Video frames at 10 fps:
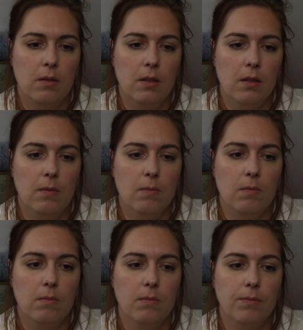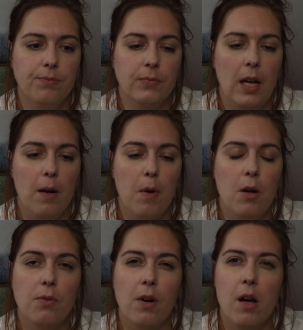I'm
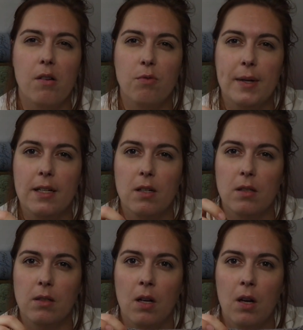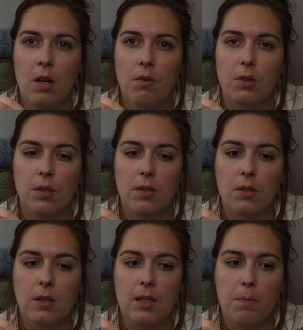over halfway done for the
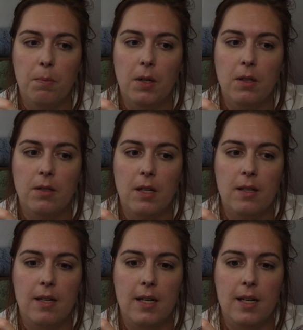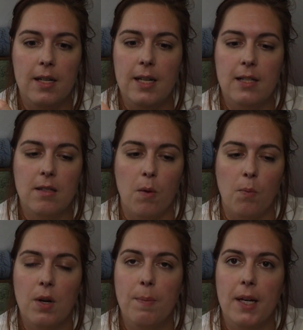stockinette part, and then it needs some
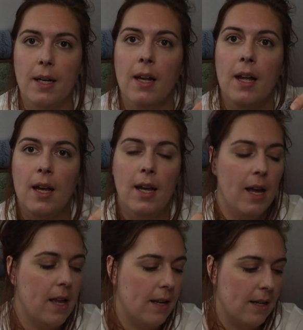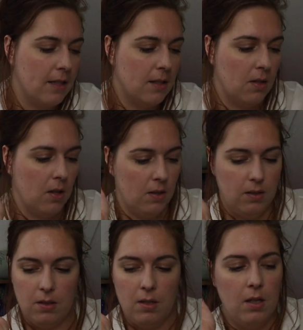ribbing, and then it's
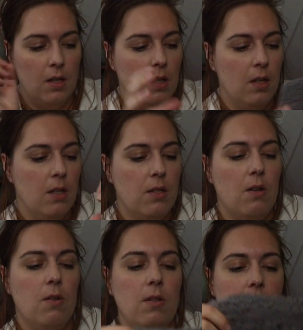done. So